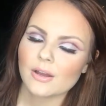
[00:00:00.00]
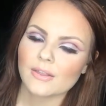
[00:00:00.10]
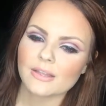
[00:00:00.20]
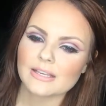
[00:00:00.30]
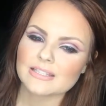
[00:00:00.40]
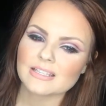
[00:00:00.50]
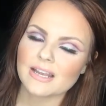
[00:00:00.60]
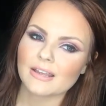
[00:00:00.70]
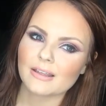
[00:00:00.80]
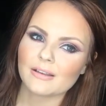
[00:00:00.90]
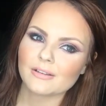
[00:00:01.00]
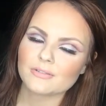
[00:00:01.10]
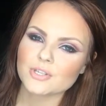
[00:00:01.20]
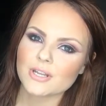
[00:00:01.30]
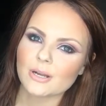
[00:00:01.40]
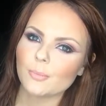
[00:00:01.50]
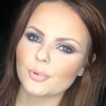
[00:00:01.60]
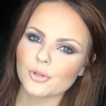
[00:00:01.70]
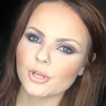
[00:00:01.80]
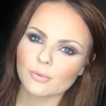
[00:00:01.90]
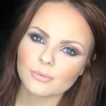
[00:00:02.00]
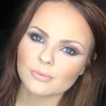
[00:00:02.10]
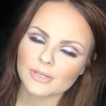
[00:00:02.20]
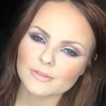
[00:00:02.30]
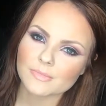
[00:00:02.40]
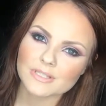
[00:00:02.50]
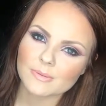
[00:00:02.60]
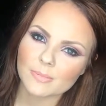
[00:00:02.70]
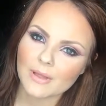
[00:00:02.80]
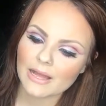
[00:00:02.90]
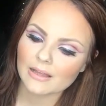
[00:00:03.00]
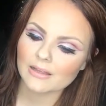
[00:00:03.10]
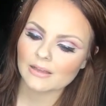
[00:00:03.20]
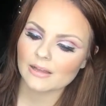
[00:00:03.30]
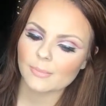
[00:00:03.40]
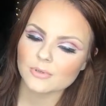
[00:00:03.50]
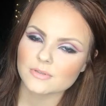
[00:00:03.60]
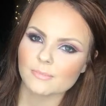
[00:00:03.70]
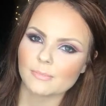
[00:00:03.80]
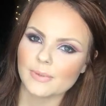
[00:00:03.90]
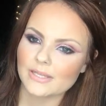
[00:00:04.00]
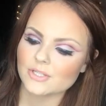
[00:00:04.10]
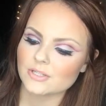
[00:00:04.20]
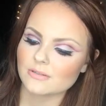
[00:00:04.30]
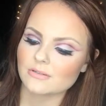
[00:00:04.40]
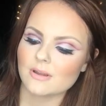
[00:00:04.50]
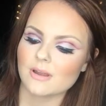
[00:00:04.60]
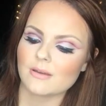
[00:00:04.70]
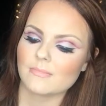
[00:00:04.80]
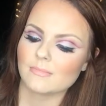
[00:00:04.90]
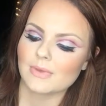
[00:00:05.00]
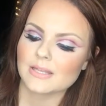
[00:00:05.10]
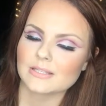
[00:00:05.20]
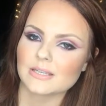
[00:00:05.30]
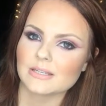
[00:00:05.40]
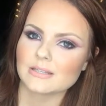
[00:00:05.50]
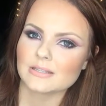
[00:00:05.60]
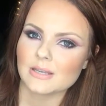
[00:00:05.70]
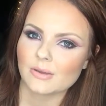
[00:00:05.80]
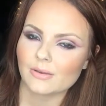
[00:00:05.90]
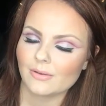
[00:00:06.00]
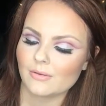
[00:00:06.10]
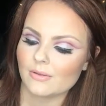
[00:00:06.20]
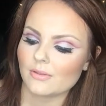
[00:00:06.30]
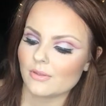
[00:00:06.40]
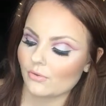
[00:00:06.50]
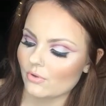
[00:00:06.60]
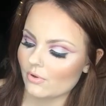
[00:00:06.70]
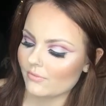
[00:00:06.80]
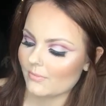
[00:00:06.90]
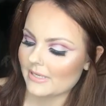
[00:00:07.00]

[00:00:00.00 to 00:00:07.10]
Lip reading: I think yesterday turned out blue when it was meant to be black. I'll put some pictures in so you can see the look from